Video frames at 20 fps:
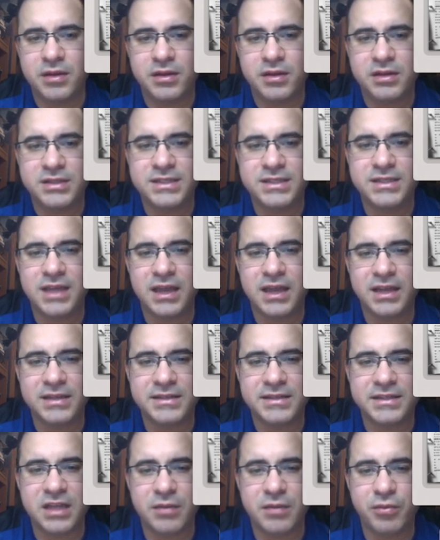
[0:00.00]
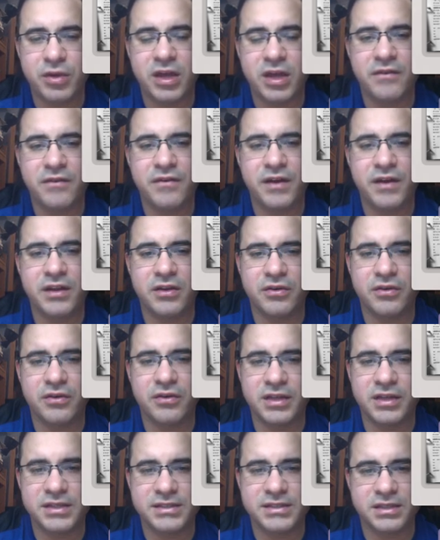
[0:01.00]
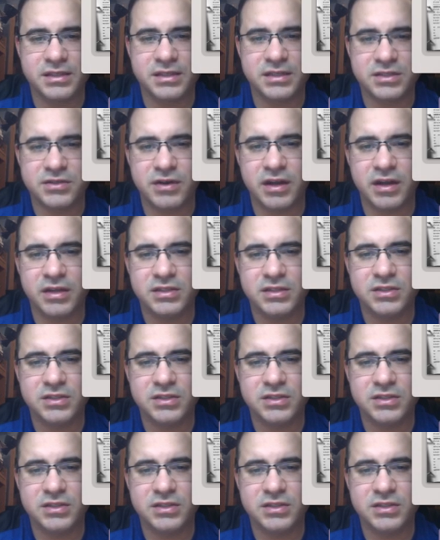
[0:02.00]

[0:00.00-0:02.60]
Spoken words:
Second step, we gotta find our distance, right?